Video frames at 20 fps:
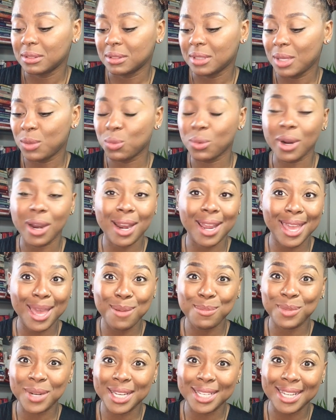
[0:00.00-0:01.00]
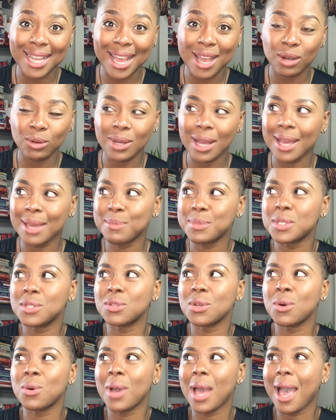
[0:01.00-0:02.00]
and where I am right now. I'm
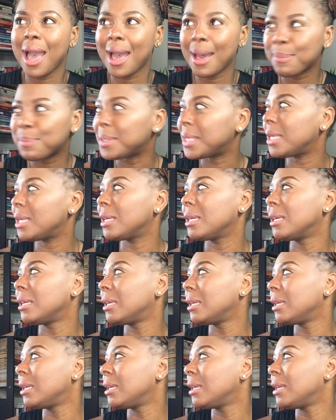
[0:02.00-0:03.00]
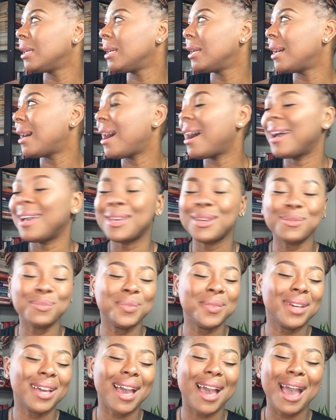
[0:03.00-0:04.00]
so happy.
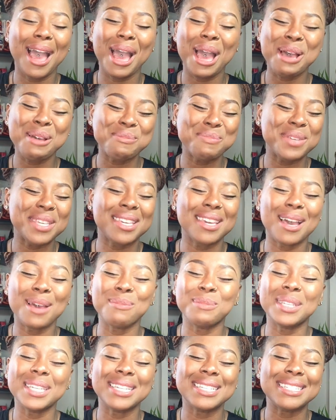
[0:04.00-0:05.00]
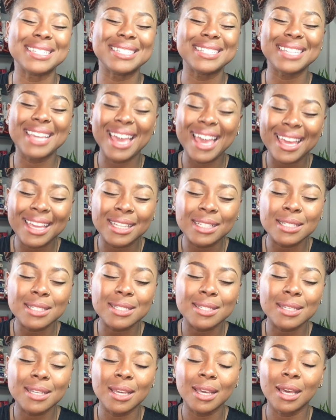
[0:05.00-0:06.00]
I'm happy. I'm
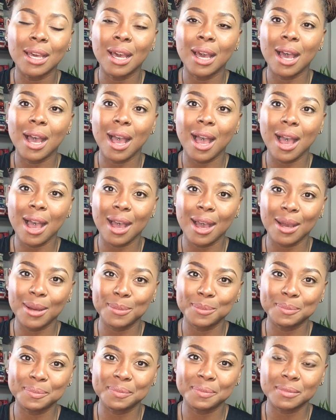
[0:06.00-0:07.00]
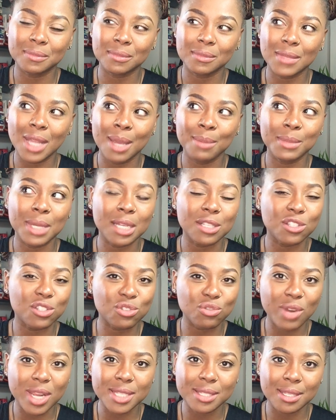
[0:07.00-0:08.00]
content. Um, I'm not
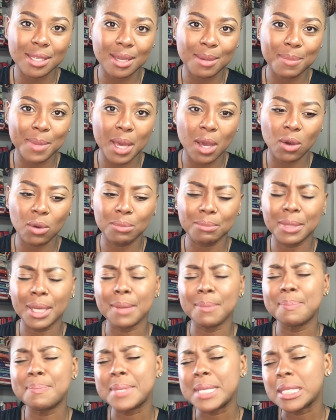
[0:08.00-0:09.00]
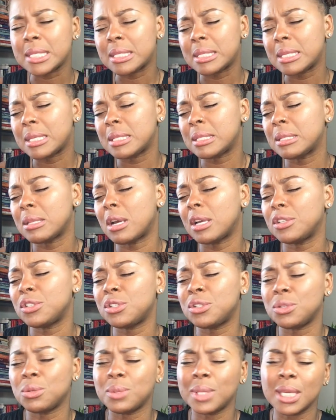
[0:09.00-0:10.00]
stressing about my business not
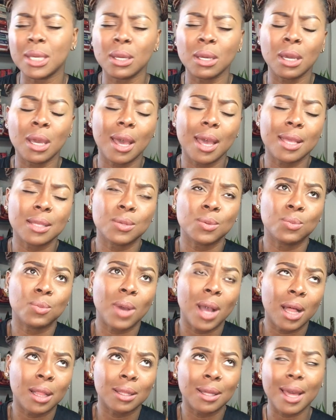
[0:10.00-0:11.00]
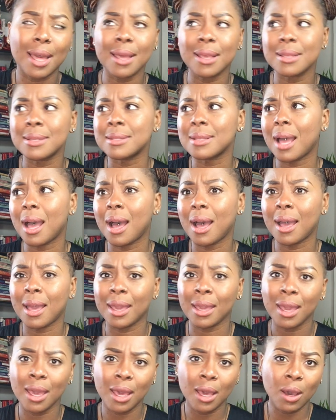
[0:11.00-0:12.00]
doing as well as
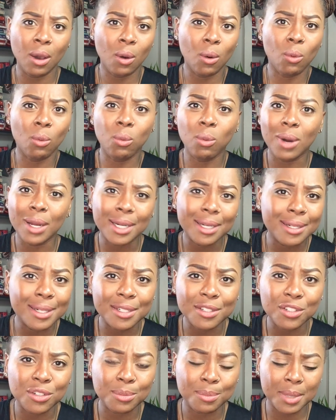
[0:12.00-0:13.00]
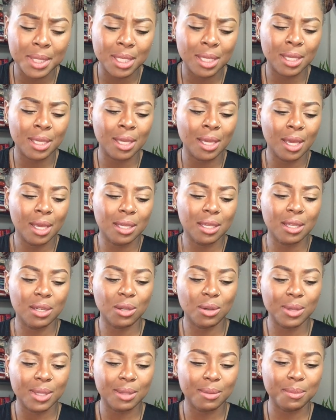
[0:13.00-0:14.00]
I wanted it to be. You
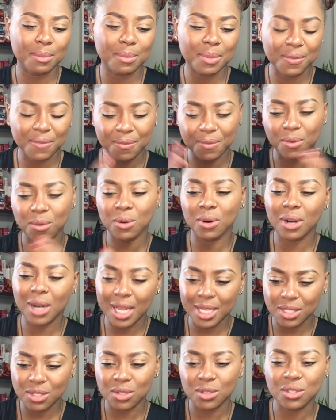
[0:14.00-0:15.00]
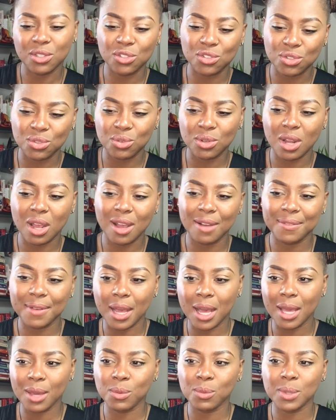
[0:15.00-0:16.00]
know, and before I took the June off,
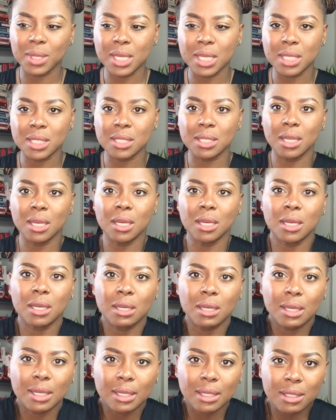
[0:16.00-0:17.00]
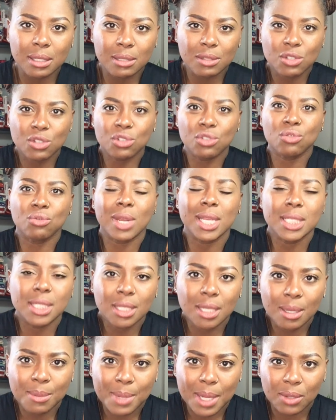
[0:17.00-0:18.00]
I was
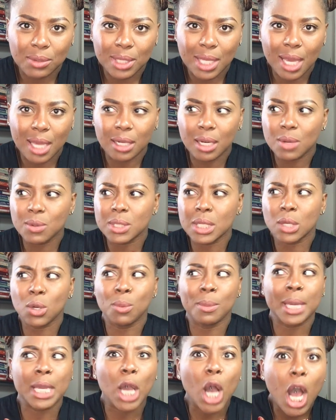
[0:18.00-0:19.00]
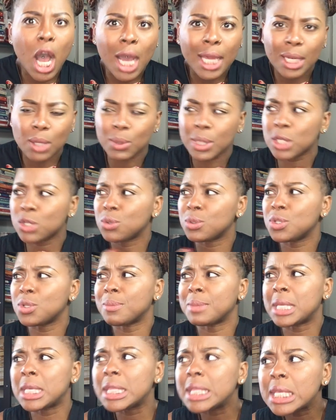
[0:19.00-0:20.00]
stressing about that. I was like, oh my God, I want to do so
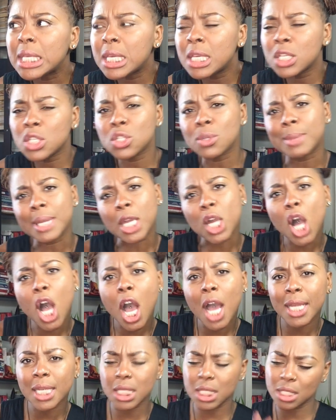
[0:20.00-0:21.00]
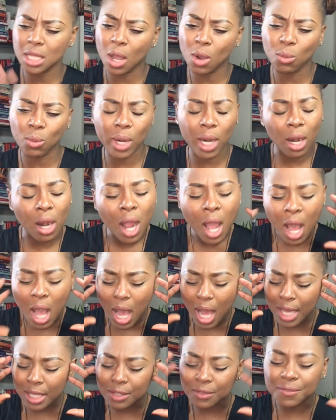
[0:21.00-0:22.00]
many things. Oh my God, it's not where
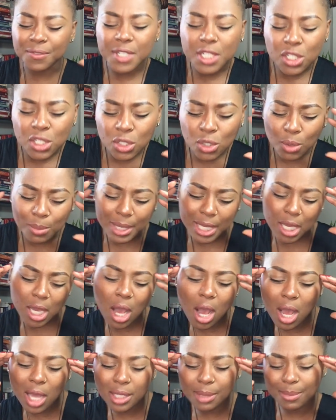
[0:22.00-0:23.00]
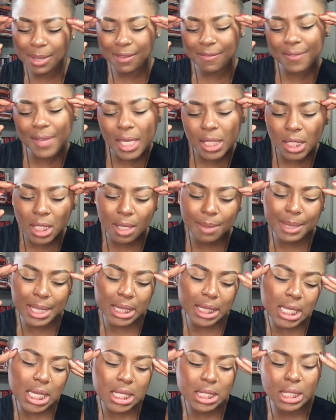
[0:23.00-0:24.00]
I envision. Oh my God, am I failing? Am I
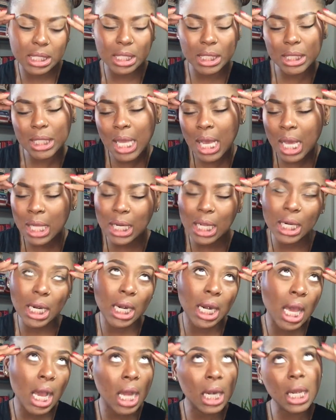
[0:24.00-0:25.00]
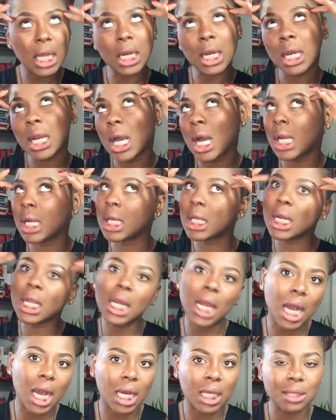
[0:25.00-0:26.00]
this? Da, da, da, la, la, la, la, la, la, la,
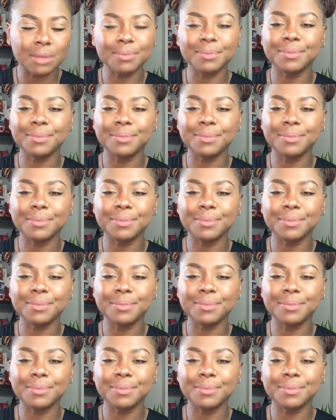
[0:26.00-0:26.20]
la.